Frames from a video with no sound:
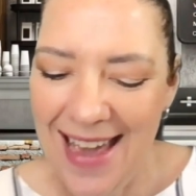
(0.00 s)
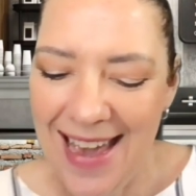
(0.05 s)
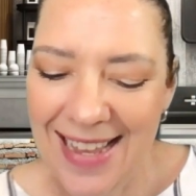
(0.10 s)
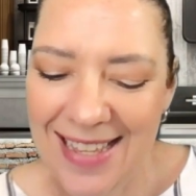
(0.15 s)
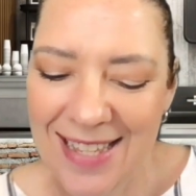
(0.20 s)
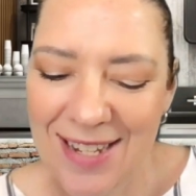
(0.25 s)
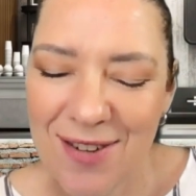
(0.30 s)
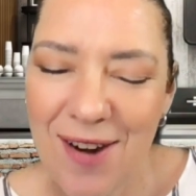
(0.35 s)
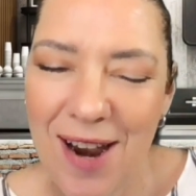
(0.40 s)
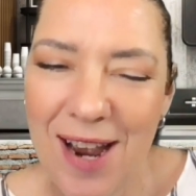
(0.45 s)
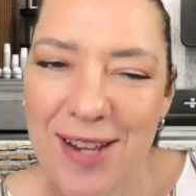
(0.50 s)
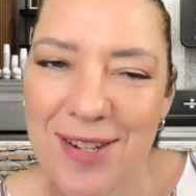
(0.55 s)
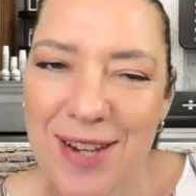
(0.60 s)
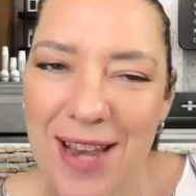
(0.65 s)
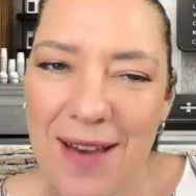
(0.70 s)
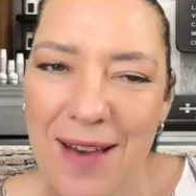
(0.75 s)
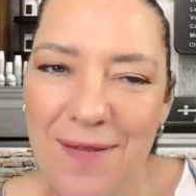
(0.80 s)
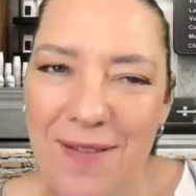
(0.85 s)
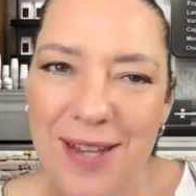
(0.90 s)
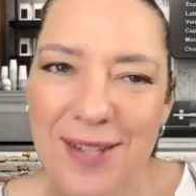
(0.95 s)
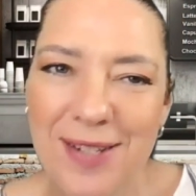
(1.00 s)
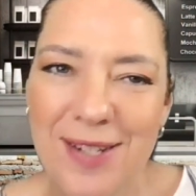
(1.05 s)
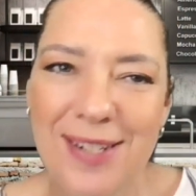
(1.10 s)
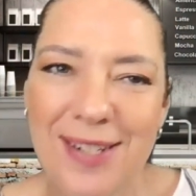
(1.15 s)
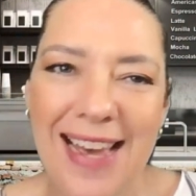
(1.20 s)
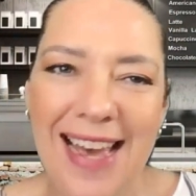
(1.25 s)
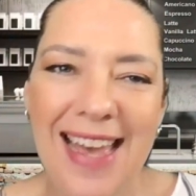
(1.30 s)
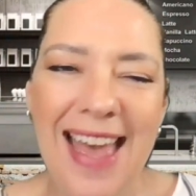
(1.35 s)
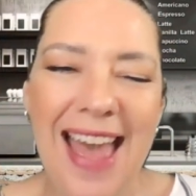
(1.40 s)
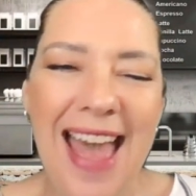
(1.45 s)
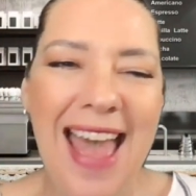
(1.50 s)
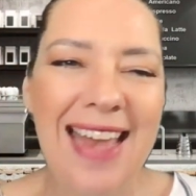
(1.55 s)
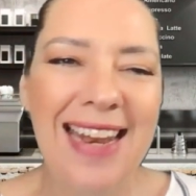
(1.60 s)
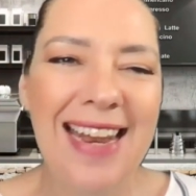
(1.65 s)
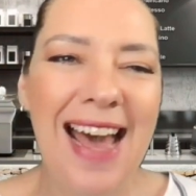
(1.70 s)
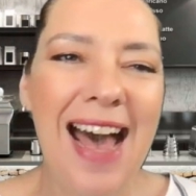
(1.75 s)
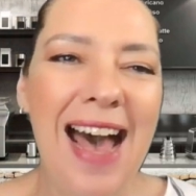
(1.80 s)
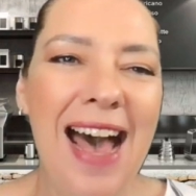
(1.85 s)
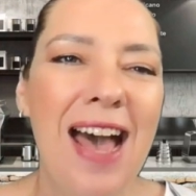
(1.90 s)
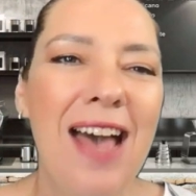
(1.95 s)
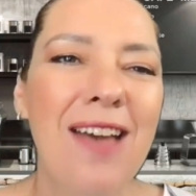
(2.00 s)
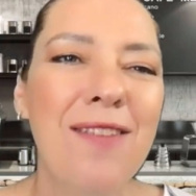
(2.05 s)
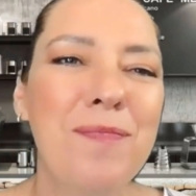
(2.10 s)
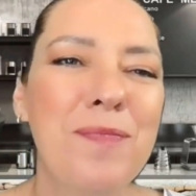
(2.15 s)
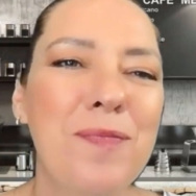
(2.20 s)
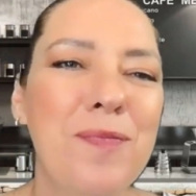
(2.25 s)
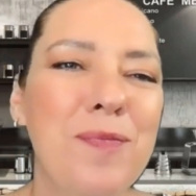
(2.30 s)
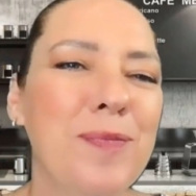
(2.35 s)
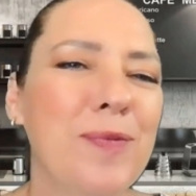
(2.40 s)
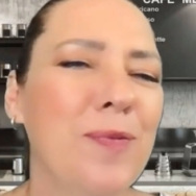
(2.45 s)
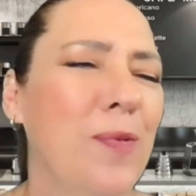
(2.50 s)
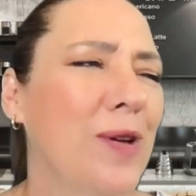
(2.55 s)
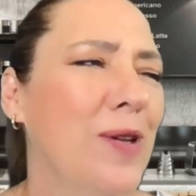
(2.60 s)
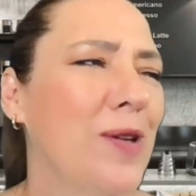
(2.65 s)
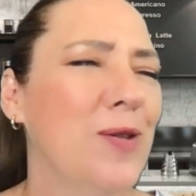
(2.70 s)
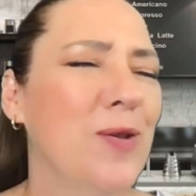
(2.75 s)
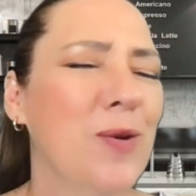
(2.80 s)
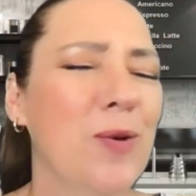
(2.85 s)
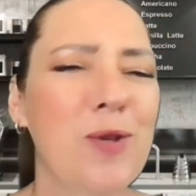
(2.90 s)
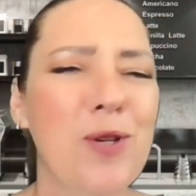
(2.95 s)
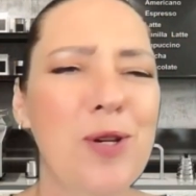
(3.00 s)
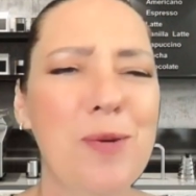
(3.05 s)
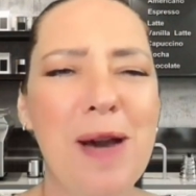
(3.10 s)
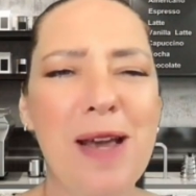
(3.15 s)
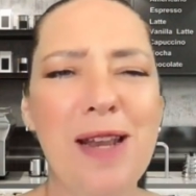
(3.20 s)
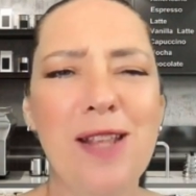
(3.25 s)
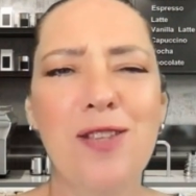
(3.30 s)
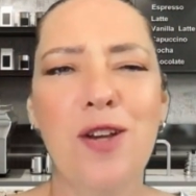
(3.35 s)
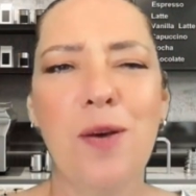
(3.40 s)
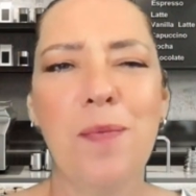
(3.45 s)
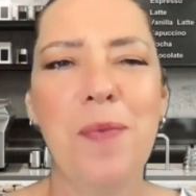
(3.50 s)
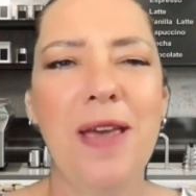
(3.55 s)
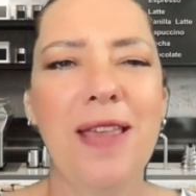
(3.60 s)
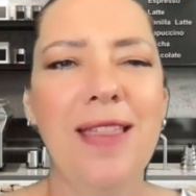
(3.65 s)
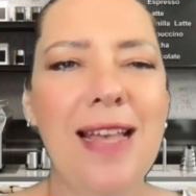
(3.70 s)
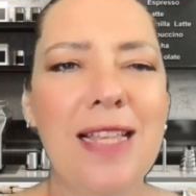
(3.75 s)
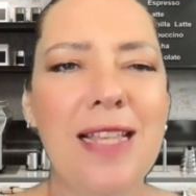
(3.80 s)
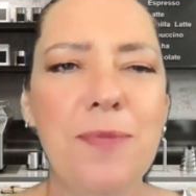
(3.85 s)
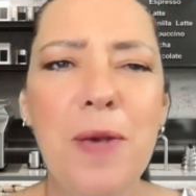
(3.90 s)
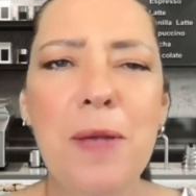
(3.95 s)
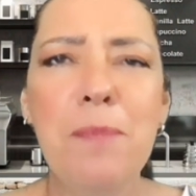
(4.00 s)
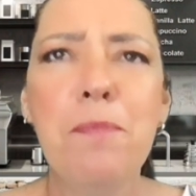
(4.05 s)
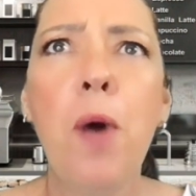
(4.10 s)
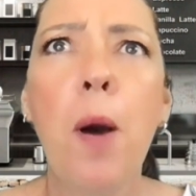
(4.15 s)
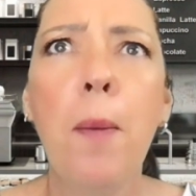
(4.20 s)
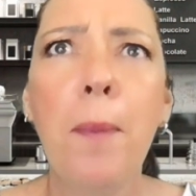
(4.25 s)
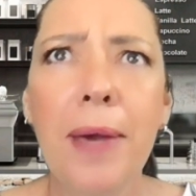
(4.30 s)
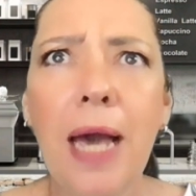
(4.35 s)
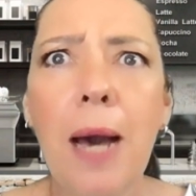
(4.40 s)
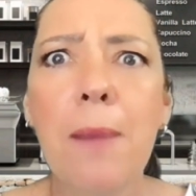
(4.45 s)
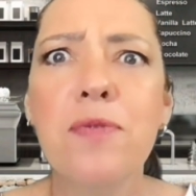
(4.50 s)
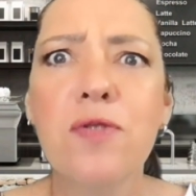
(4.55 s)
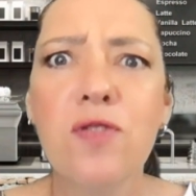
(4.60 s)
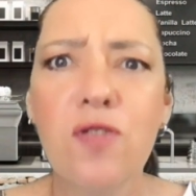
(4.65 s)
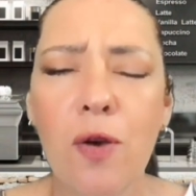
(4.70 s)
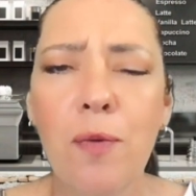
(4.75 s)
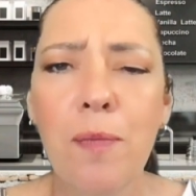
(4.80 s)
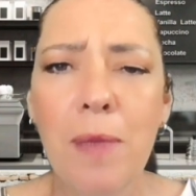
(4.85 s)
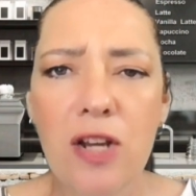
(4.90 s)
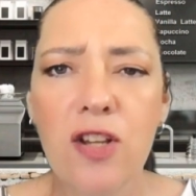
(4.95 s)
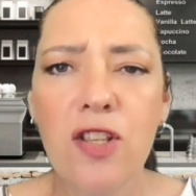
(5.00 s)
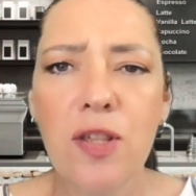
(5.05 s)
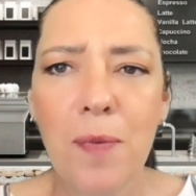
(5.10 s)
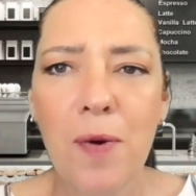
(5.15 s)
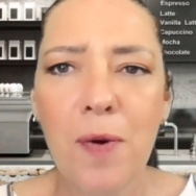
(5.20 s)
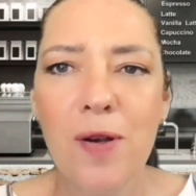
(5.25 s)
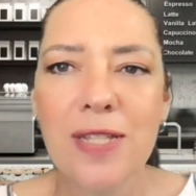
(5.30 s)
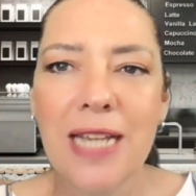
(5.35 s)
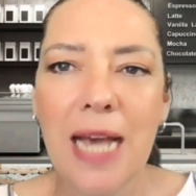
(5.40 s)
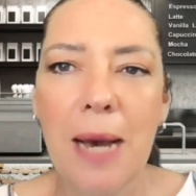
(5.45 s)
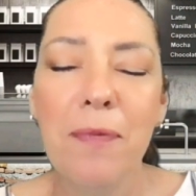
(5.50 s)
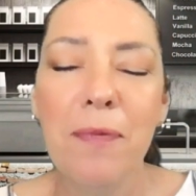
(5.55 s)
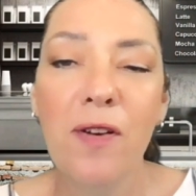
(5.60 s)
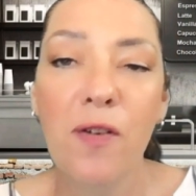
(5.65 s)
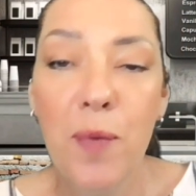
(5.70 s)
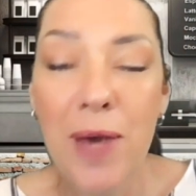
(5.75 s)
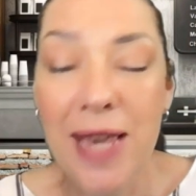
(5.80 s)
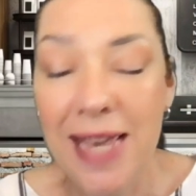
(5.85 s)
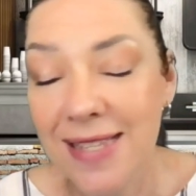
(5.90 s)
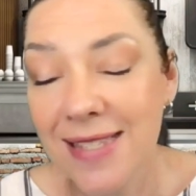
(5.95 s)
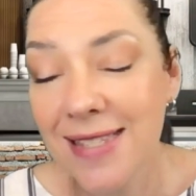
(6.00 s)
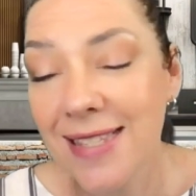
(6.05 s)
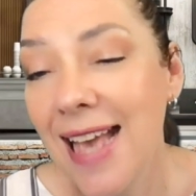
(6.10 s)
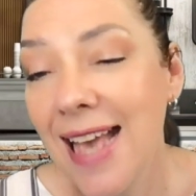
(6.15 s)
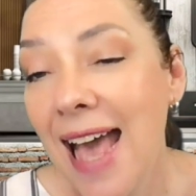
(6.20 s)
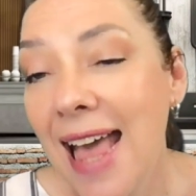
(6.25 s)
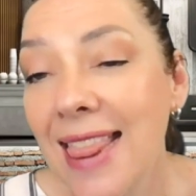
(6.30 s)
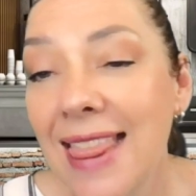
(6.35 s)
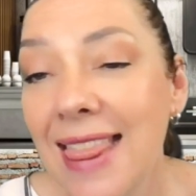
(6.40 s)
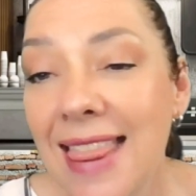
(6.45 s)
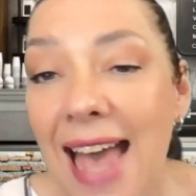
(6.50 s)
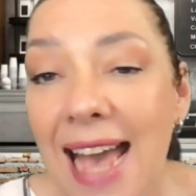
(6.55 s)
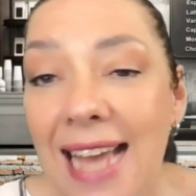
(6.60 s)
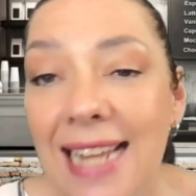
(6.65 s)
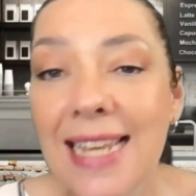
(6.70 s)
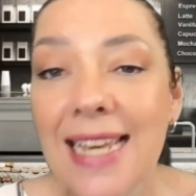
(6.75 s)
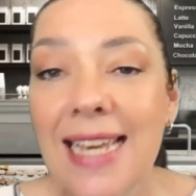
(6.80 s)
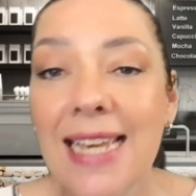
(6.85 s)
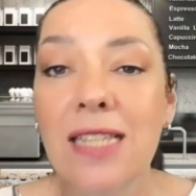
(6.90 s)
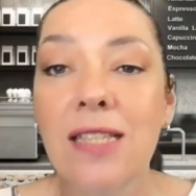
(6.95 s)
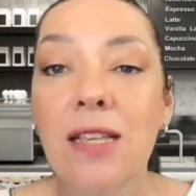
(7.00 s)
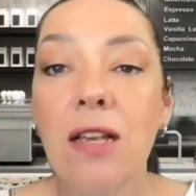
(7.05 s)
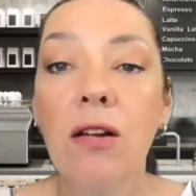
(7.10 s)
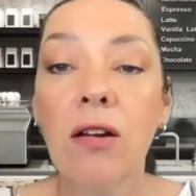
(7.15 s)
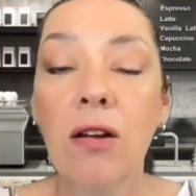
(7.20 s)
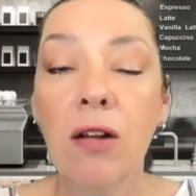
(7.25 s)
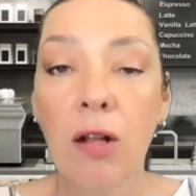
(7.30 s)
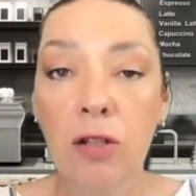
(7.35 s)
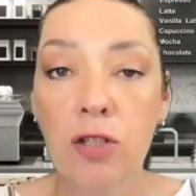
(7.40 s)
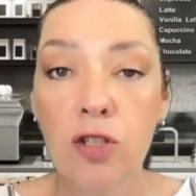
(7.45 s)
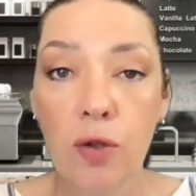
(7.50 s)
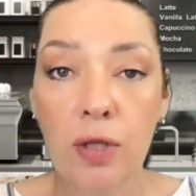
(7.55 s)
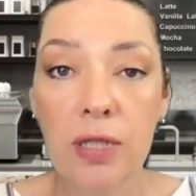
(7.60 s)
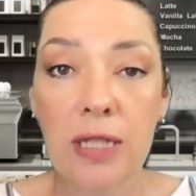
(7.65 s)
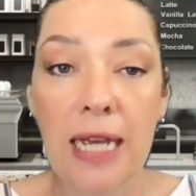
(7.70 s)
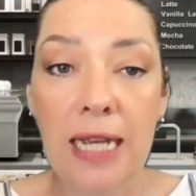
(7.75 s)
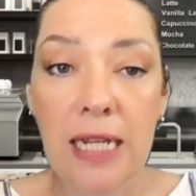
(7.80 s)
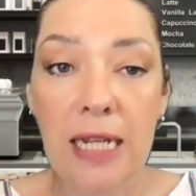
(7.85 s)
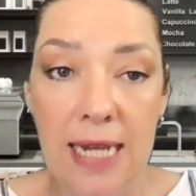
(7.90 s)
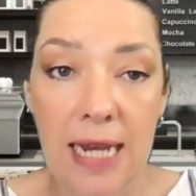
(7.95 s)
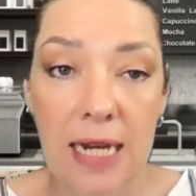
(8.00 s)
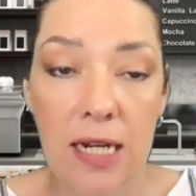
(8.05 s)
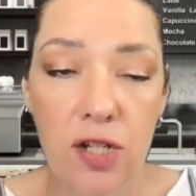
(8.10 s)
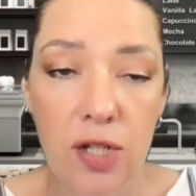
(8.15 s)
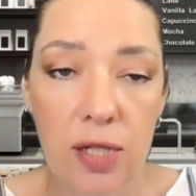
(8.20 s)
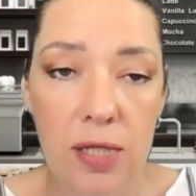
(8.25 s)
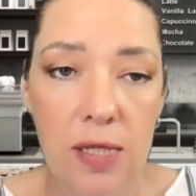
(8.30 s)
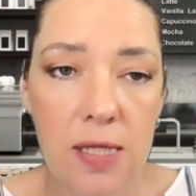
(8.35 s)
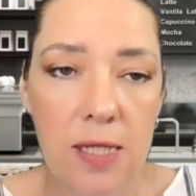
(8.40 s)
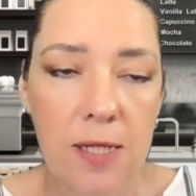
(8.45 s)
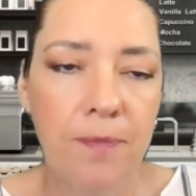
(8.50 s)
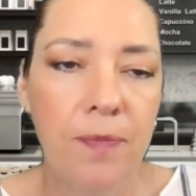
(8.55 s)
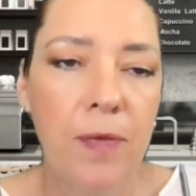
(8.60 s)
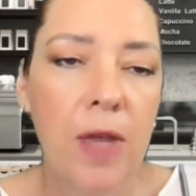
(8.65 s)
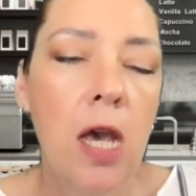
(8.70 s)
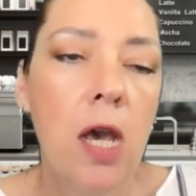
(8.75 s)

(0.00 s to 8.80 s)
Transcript: It's great to have you here today, and I want to talk to you about a topic that's been popping up so much the past couple of weeks, and that is cultural intelligence.